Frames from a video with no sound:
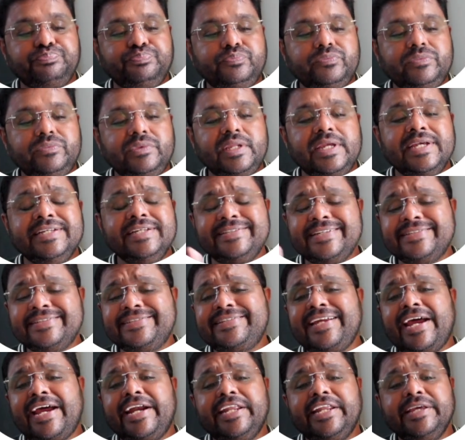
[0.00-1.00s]
is a
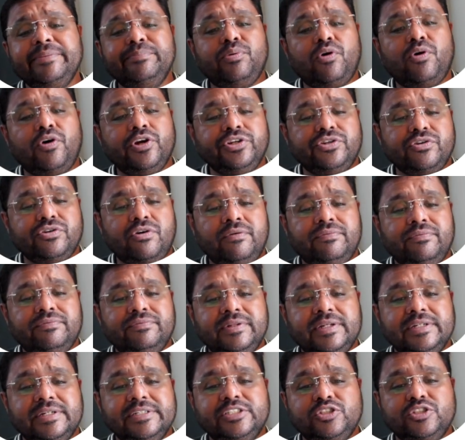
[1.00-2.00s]
starting point of
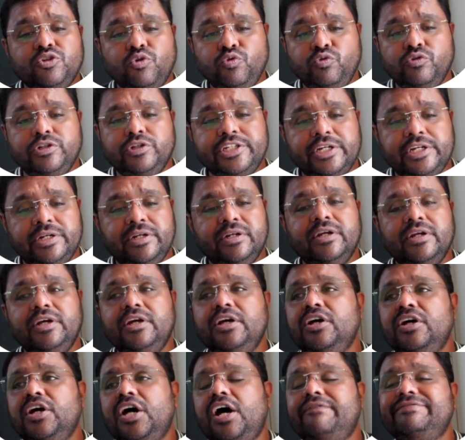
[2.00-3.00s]
the solution
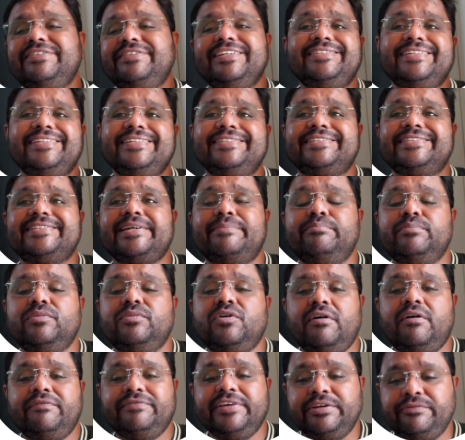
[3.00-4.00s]
of the system
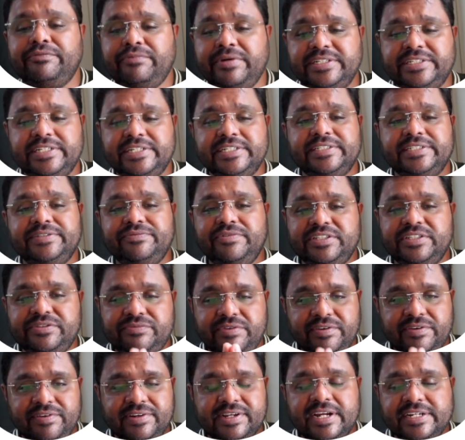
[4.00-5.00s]
of equations, which we
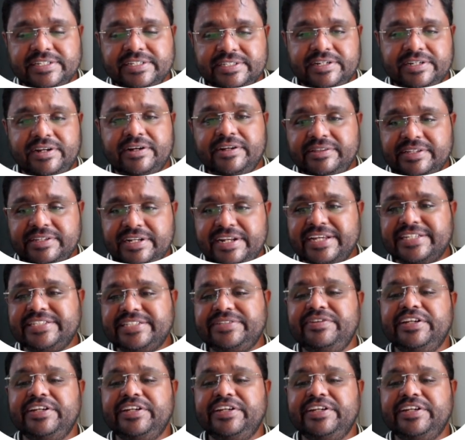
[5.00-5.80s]
will consider in the next video